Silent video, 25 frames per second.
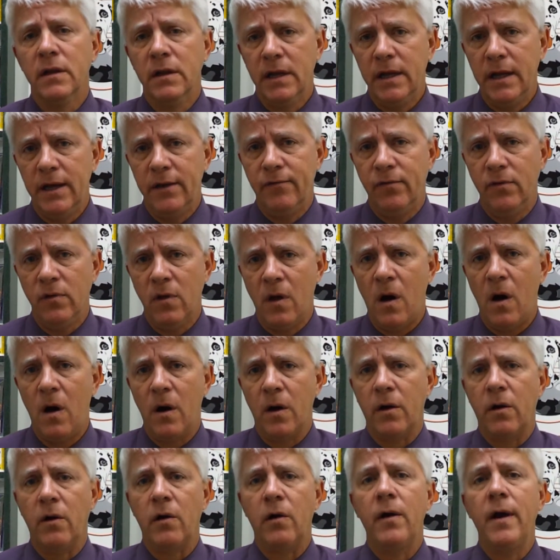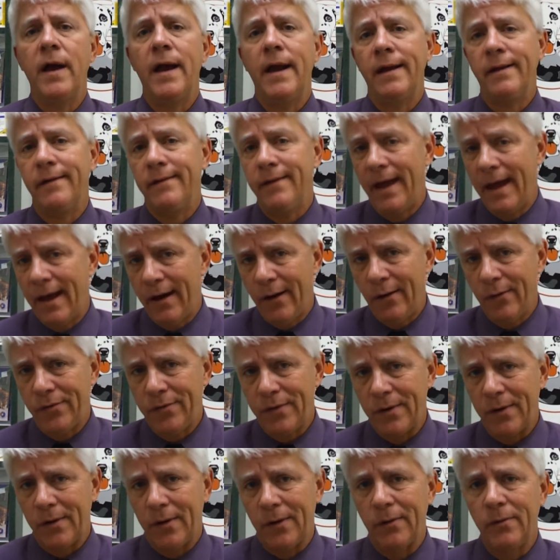live longer and
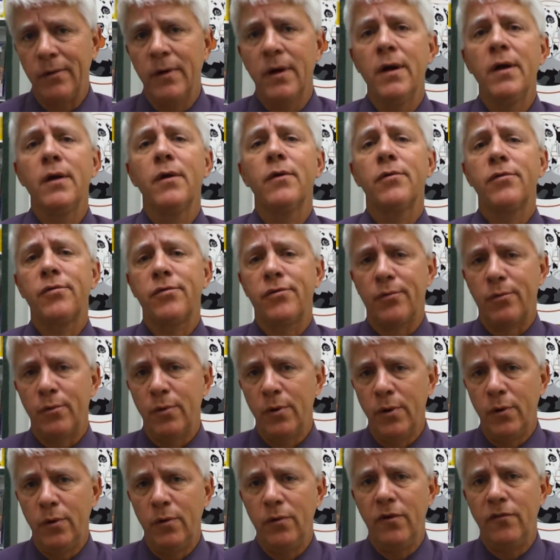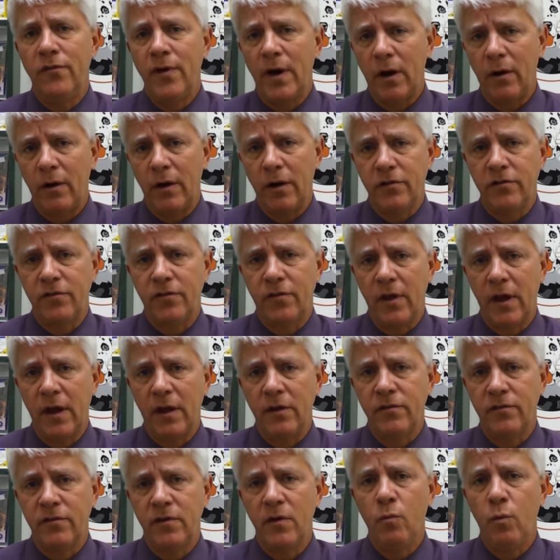healthier through the various
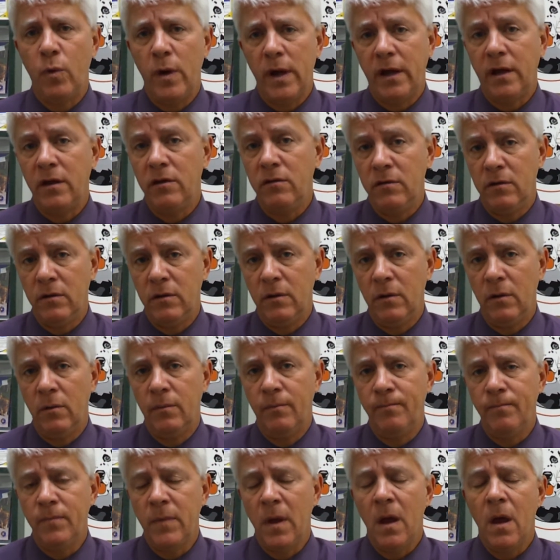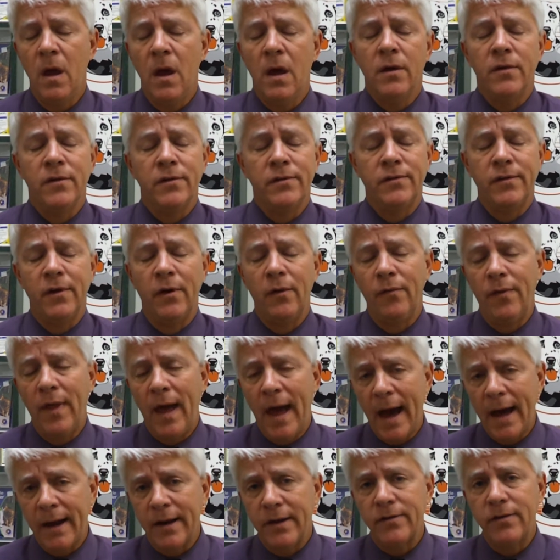things that we can do. So
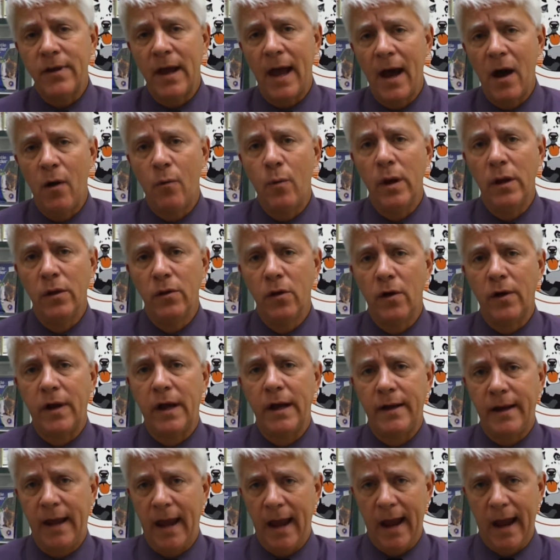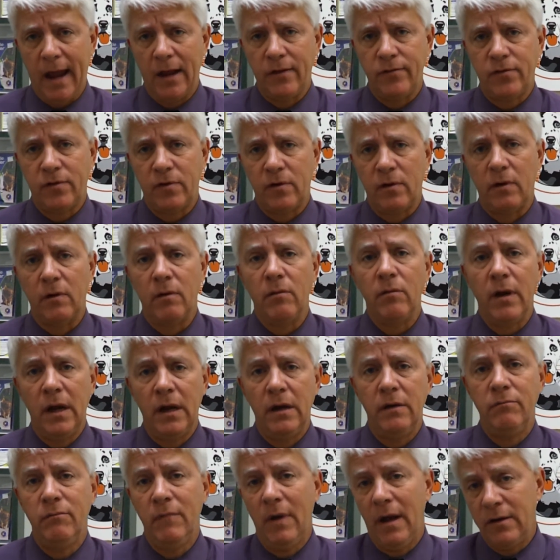that is how we look at cancer
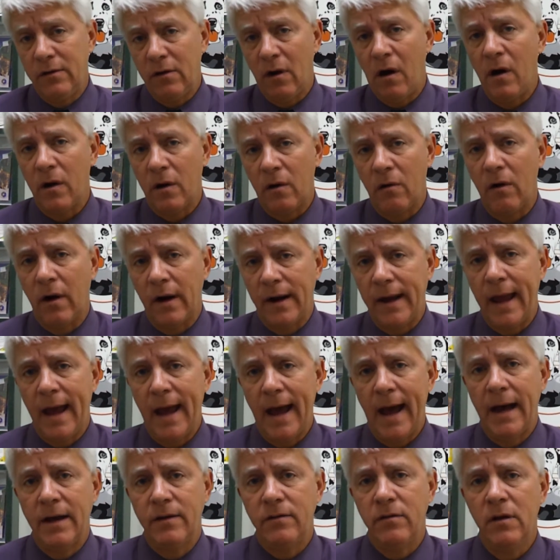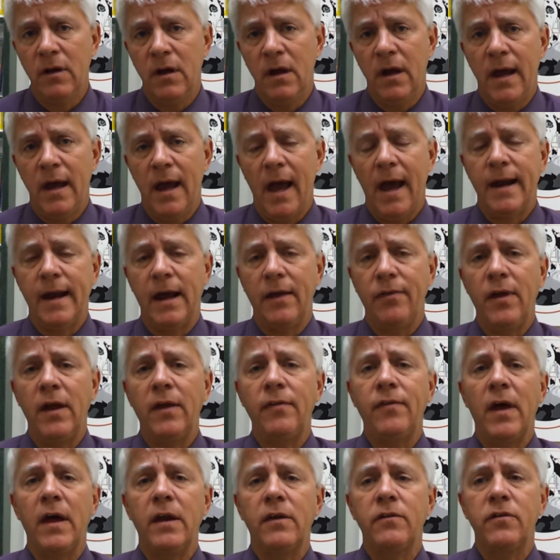in a dog or a cat. And I
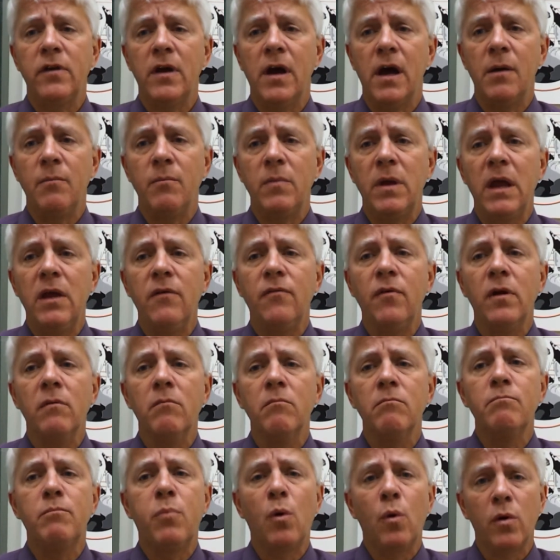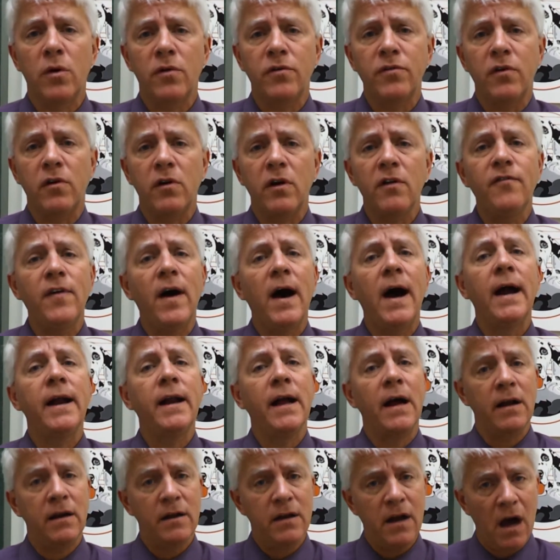think that even
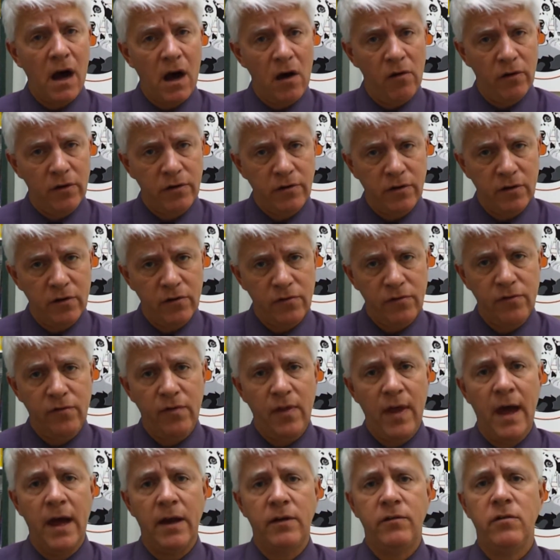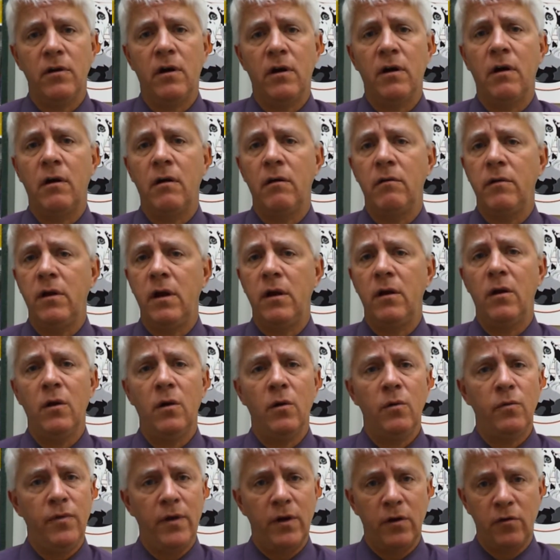board-certified oncologists that are,
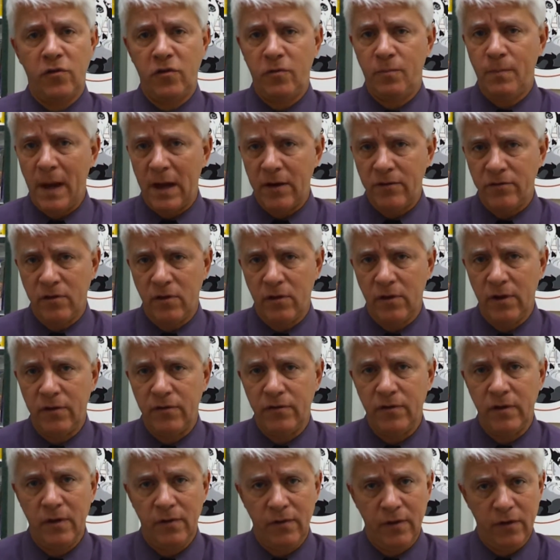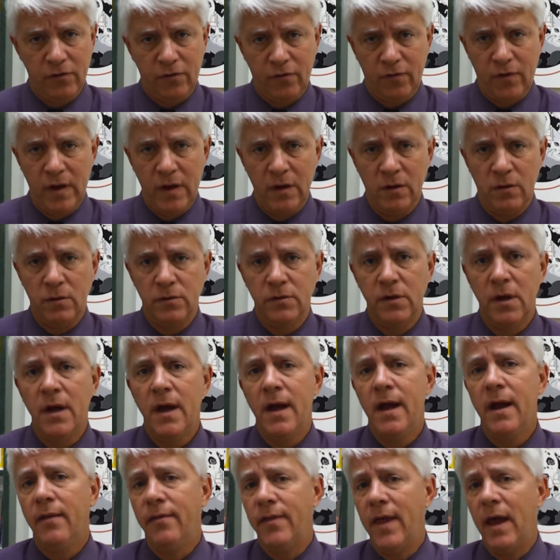that are specialists in this field,
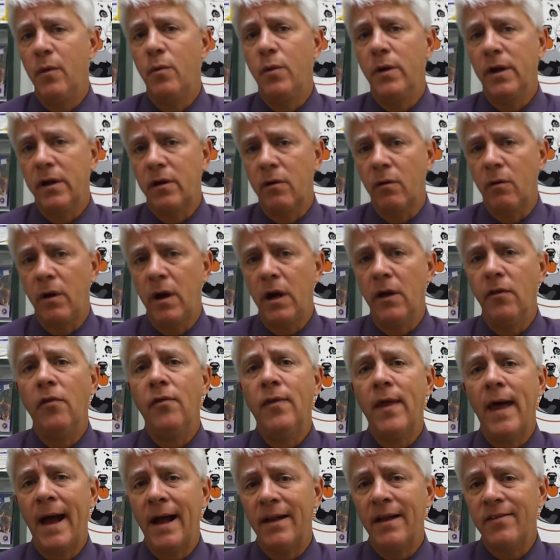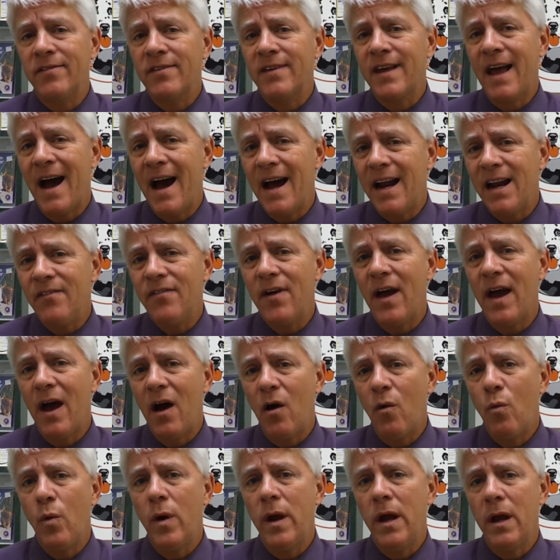they would agree that that's kind of
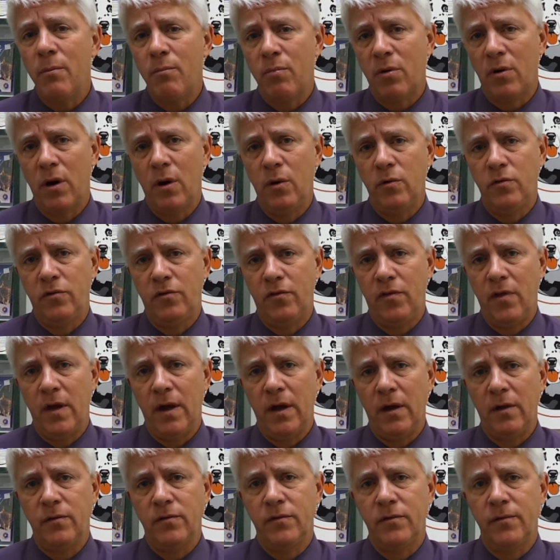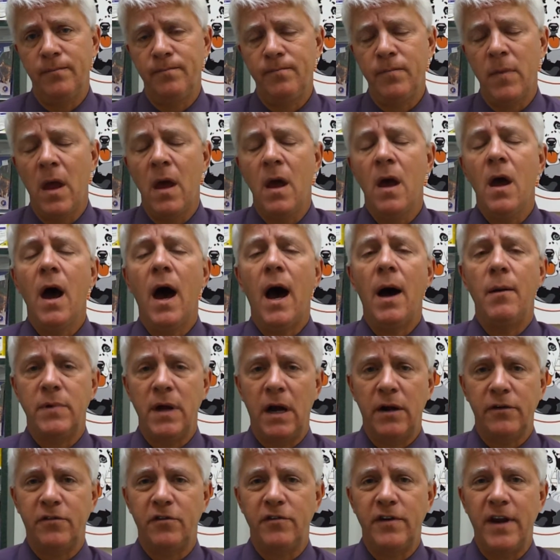how we approach things. I'm
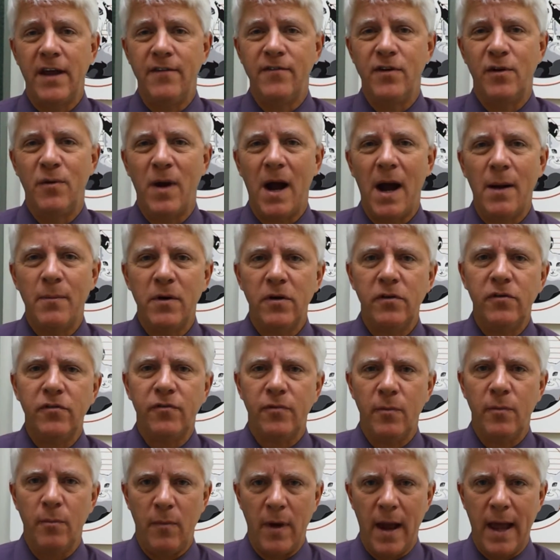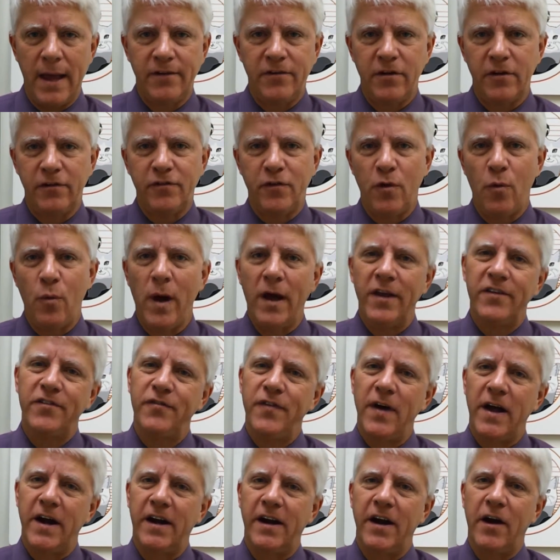Dr. David Roberts from Manchester
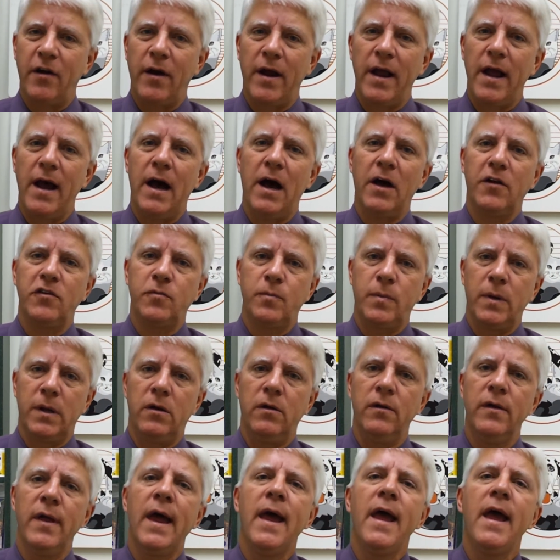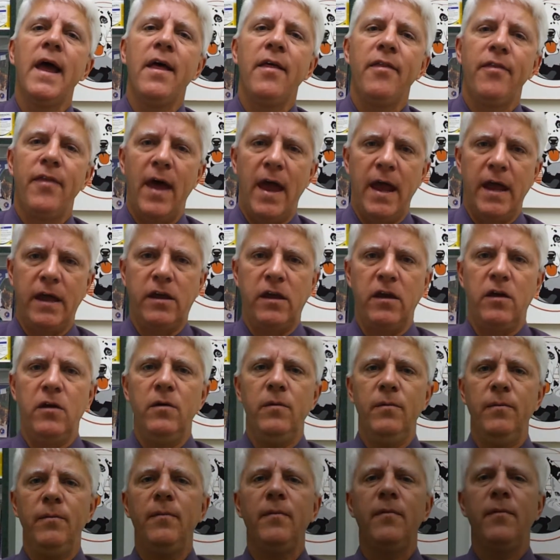West Veterinary Hospital. Thank
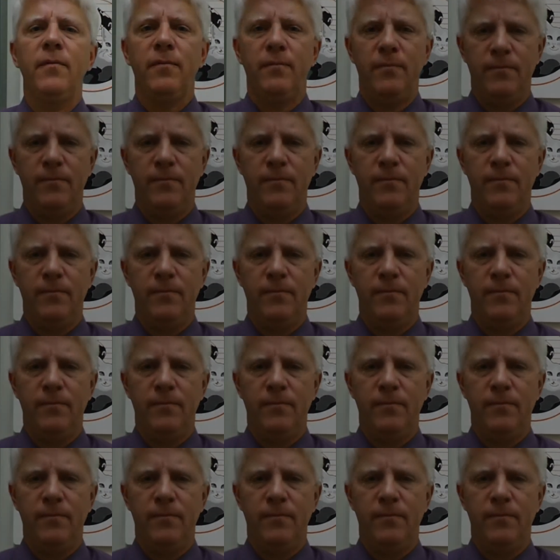you.